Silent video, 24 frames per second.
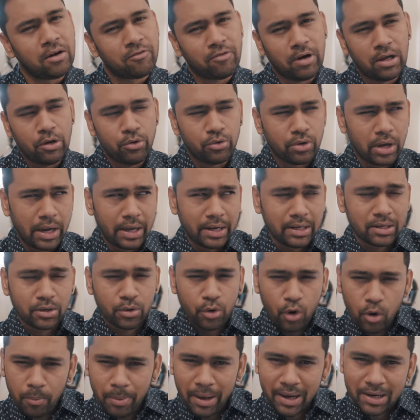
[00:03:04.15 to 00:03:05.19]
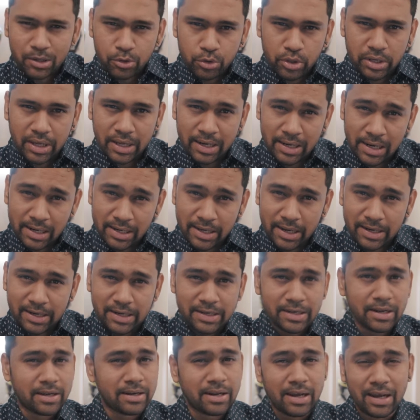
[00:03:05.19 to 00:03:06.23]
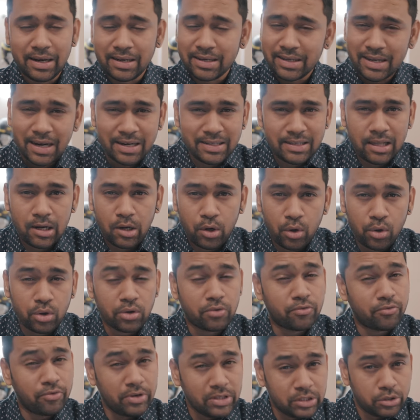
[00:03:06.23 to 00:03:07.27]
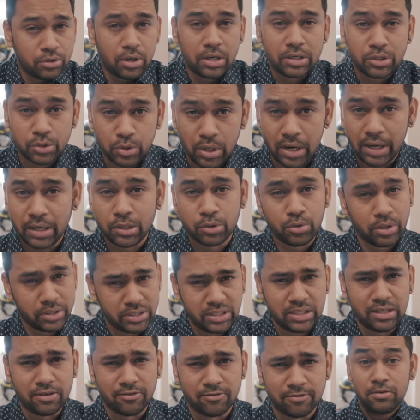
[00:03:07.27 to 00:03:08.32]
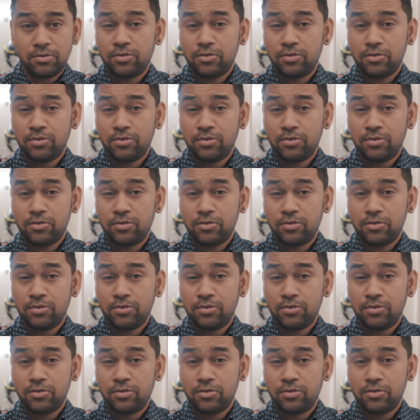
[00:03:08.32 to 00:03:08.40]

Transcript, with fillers: while you can go back to your NLE editor and get the look which you are trying to achieve.